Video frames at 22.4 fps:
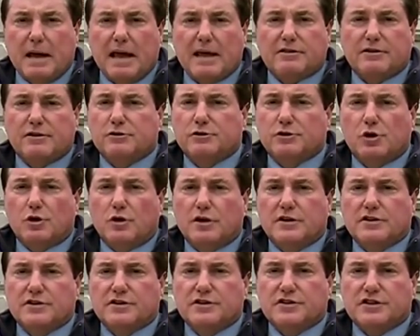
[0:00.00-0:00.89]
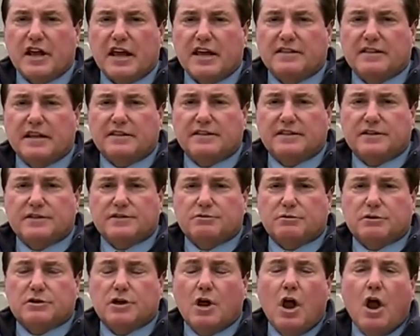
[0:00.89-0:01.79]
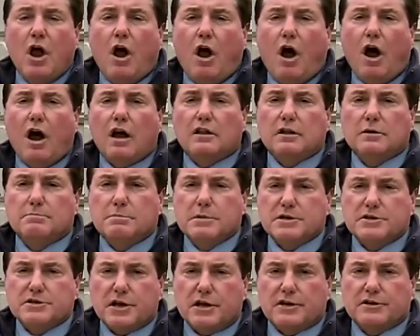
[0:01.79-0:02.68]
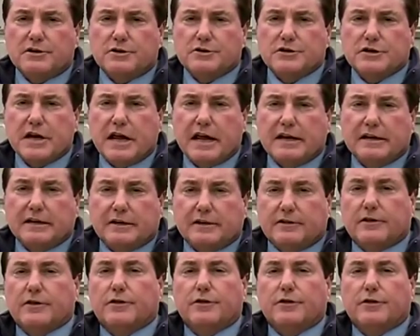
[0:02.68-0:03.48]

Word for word: Matthew Jordan said that this was all a misunderstanding.